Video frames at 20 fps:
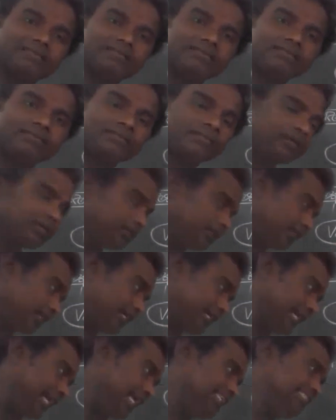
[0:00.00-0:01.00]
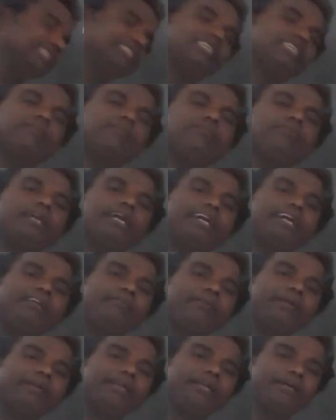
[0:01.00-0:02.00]
The class example hadimania.
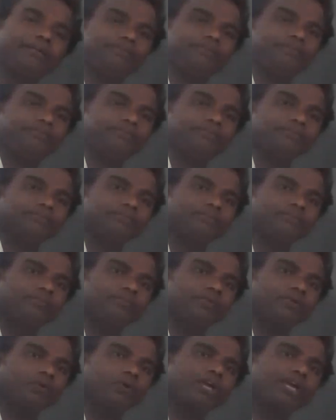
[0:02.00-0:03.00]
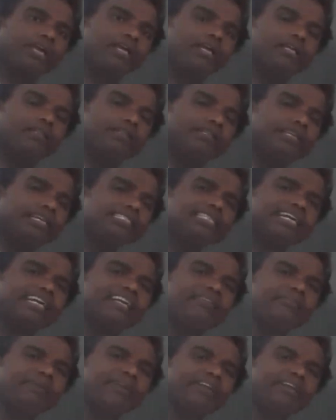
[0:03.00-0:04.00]
Okay, this
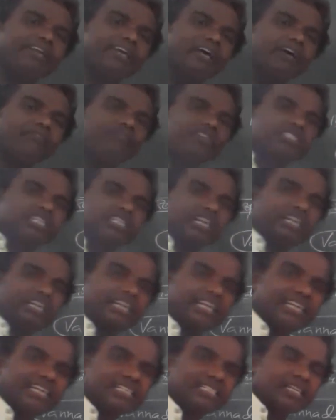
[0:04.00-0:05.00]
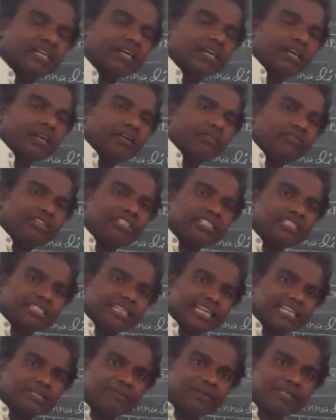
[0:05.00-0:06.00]
hadimania which contains which takes place in
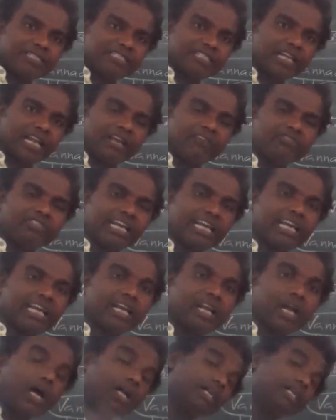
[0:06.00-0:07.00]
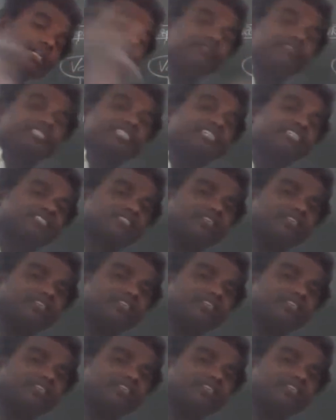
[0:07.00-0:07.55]
the life cycle already discussed.